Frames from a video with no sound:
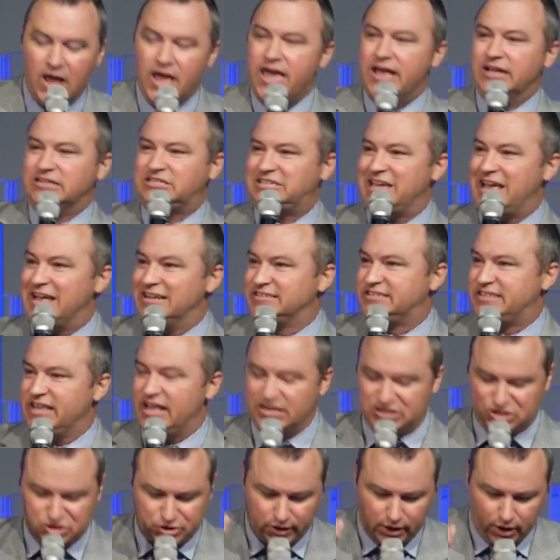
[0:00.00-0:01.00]
It says
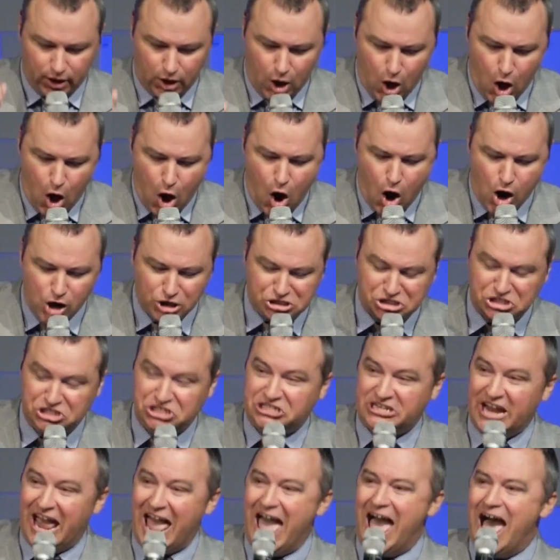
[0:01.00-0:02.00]
this, the Lord
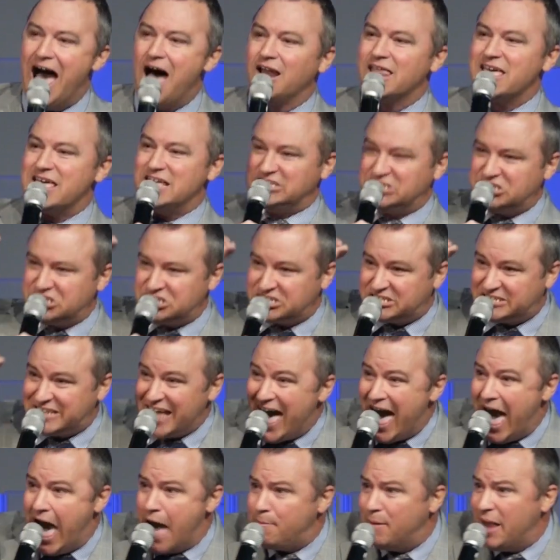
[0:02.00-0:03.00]
shall
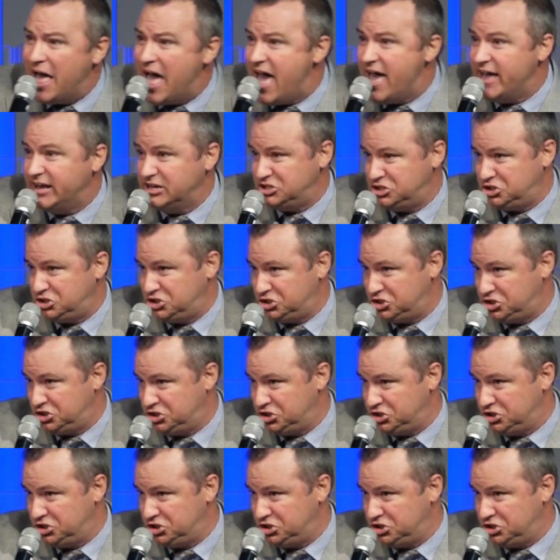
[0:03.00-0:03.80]
establish